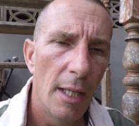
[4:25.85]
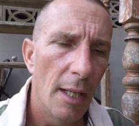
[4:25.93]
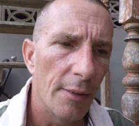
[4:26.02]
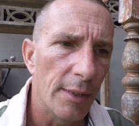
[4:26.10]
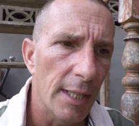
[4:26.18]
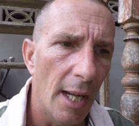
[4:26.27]

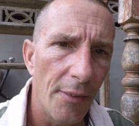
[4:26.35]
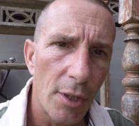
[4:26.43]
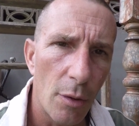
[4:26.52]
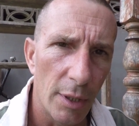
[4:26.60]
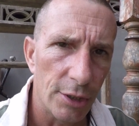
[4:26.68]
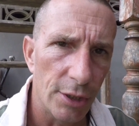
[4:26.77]
The other
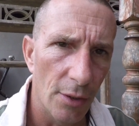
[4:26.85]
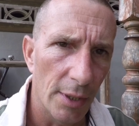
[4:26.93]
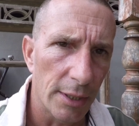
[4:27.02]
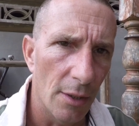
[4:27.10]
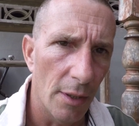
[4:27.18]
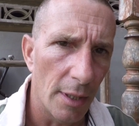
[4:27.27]
question I
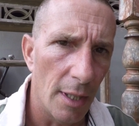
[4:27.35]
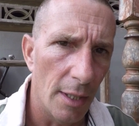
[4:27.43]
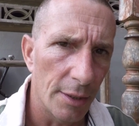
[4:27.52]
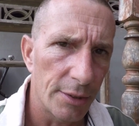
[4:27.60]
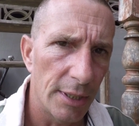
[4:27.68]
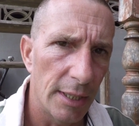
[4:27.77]
got
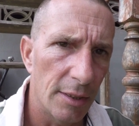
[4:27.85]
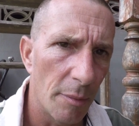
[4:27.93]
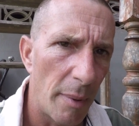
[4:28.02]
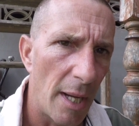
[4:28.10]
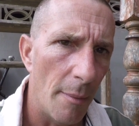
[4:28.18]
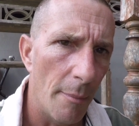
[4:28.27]
asked is
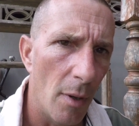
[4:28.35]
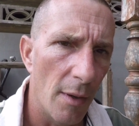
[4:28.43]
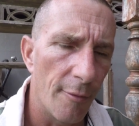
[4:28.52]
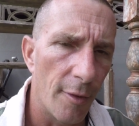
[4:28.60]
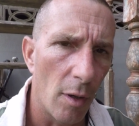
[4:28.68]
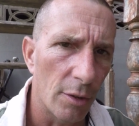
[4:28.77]
about my
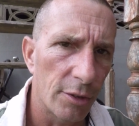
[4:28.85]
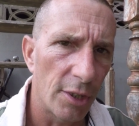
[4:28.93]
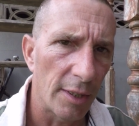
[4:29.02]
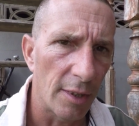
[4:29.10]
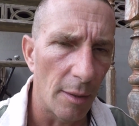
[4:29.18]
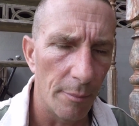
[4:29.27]
vlog
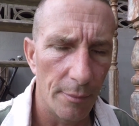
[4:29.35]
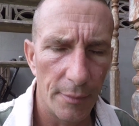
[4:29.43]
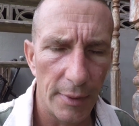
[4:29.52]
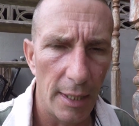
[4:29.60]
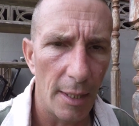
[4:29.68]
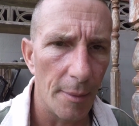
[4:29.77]
setup.
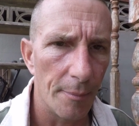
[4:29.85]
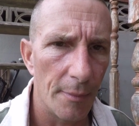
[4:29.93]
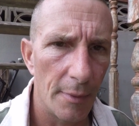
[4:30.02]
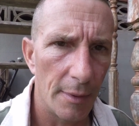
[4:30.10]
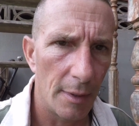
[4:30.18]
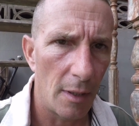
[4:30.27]
Now,
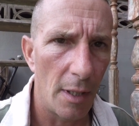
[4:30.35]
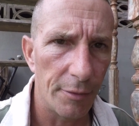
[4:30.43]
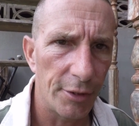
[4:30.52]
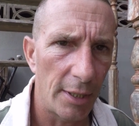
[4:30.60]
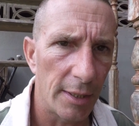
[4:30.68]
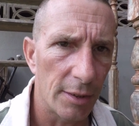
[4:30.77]
I've
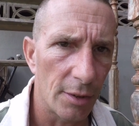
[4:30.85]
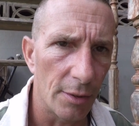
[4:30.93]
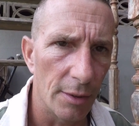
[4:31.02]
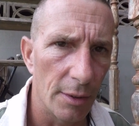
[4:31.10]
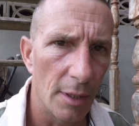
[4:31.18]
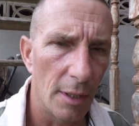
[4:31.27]
said this
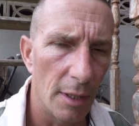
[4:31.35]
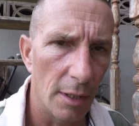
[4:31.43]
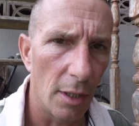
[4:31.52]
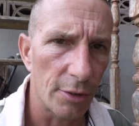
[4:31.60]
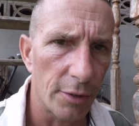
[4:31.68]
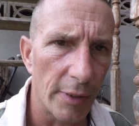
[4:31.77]
on
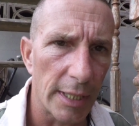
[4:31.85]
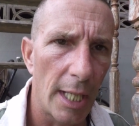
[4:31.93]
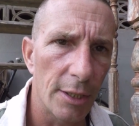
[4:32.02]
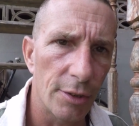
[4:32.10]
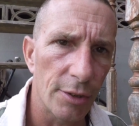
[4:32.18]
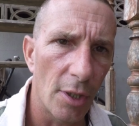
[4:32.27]
lots of
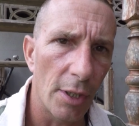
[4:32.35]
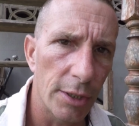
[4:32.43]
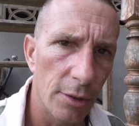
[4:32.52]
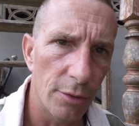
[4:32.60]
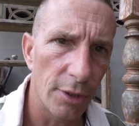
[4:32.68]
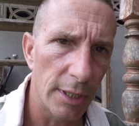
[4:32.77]
occasions that I
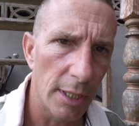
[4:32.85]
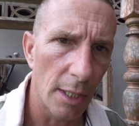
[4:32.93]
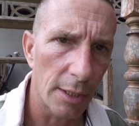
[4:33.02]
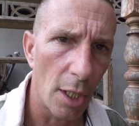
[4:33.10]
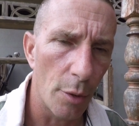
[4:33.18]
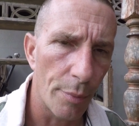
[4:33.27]
use the
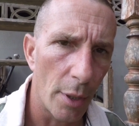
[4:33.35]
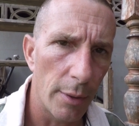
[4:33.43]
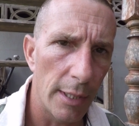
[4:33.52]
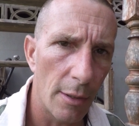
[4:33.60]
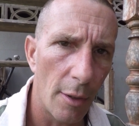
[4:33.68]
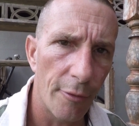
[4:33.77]
GoPro
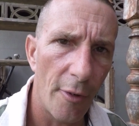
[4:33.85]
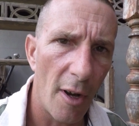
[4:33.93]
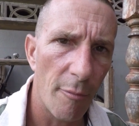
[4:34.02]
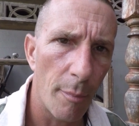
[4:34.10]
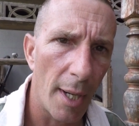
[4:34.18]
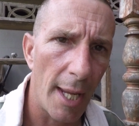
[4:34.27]
Hero
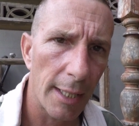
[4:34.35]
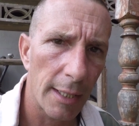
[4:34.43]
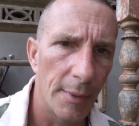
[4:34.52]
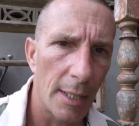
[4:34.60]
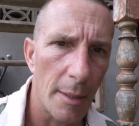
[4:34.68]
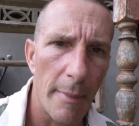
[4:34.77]
5 Black,
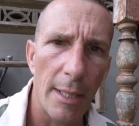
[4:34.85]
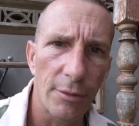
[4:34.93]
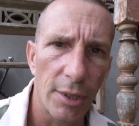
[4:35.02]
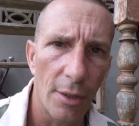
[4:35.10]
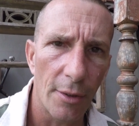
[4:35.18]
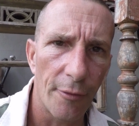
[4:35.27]
and I mount
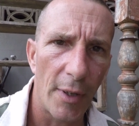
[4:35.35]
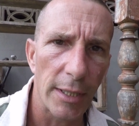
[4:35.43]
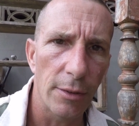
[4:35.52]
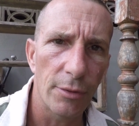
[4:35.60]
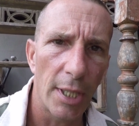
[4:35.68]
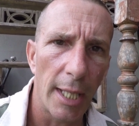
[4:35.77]
it on a
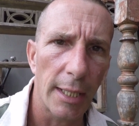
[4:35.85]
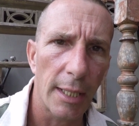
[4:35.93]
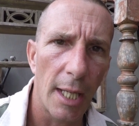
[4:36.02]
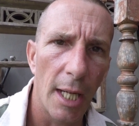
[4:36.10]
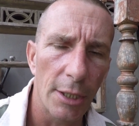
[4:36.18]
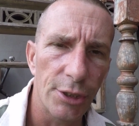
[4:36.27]
Tech
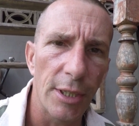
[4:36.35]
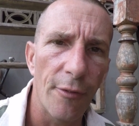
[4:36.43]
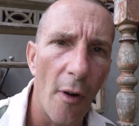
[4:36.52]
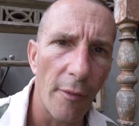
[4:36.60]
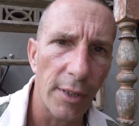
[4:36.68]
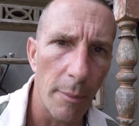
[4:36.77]

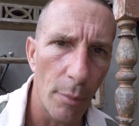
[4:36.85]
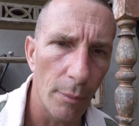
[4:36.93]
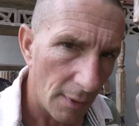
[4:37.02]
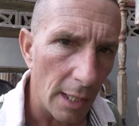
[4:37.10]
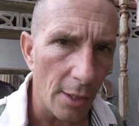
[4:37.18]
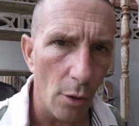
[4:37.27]
G5 gimbal.
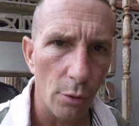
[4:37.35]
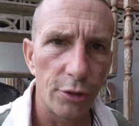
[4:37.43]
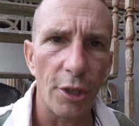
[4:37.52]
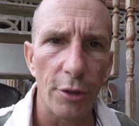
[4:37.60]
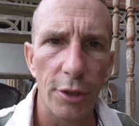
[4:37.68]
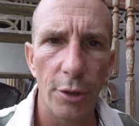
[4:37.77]
And I
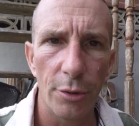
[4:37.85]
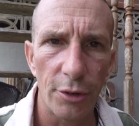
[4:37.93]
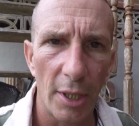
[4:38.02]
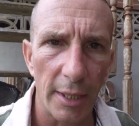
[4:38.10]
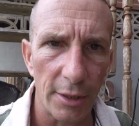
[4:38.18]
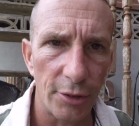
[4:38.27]
also use
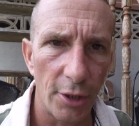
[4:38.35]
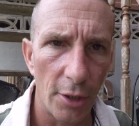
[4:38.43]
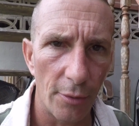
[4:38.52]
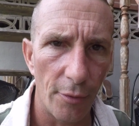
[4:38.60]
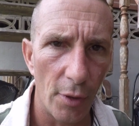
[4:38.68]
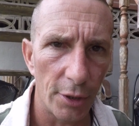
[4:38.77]
an
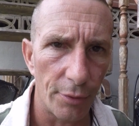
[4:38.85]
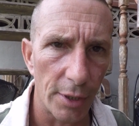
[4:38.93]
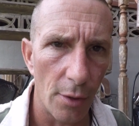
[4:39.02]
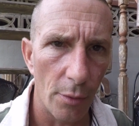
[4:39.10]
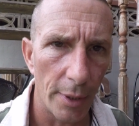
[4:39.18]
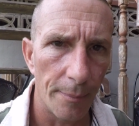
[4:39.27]
external voice
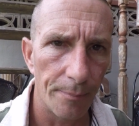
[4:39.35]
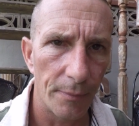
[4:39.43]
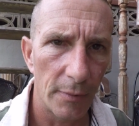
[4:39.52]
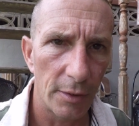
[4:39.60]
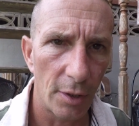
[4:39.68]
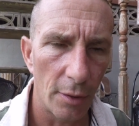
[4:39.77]
recorder,
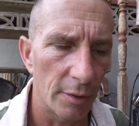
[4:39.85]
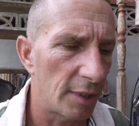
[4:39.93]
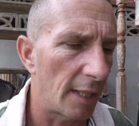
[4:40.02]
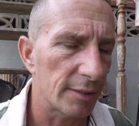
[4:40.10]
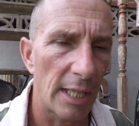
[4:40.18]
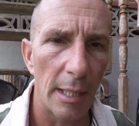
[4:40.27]
so the
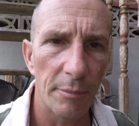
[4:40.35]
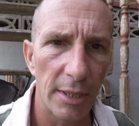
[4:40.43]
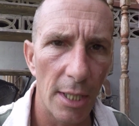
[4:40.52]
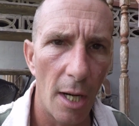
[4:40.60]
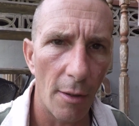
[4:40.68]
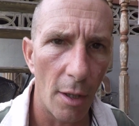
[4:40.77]
Tascam
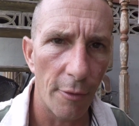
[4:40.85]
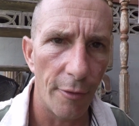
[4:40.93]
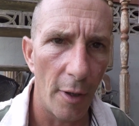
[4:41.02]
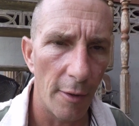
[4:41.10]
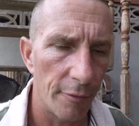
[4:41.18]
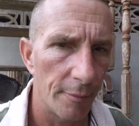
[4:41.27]

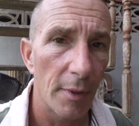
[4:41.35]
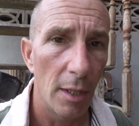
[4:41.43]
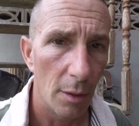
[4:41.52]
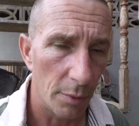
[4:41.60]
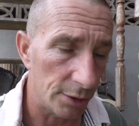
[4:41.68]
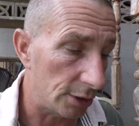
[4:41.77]
DR05,
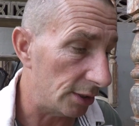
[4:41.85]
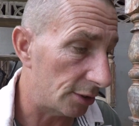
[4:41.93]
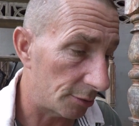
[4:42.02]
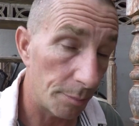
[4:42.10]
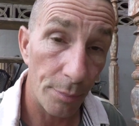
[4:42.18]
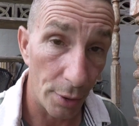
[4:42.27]
which
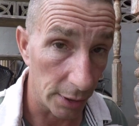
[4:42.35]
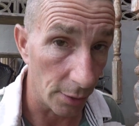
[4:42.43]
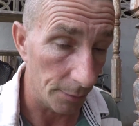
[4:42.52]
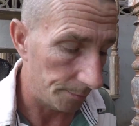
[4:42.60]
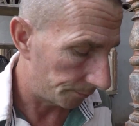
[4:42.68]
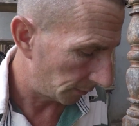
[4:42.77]
is pretty
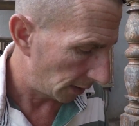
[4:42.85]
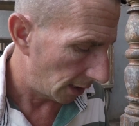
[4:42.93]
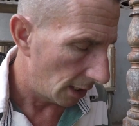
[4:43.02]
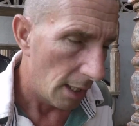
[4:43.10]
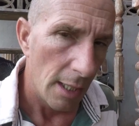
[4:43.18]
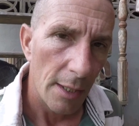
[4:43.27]
good.
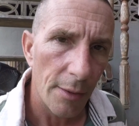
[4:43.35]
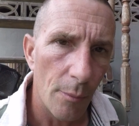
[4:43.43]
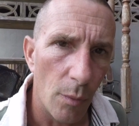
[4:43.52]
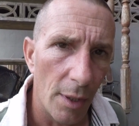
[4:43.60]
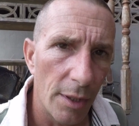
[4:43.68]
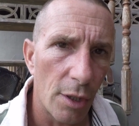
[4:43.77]

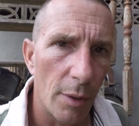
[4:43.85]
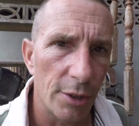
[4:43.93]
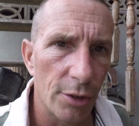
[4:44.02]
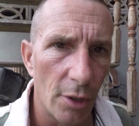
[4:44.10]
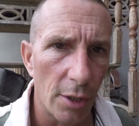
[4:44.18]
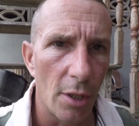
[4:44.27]
One of the
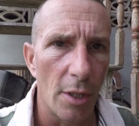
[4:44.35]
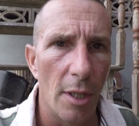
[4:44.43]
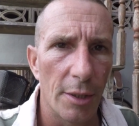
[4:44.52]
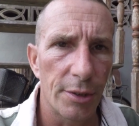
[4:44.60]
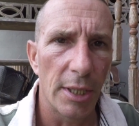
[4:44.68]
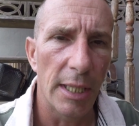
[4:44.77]
questions I got
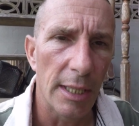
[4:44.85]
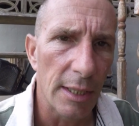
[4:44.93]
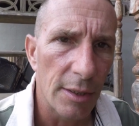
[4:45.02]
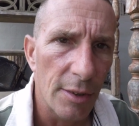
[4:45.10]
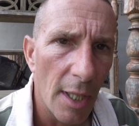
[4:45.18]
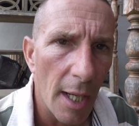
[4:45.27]
asked
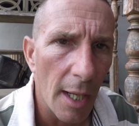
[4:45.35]
is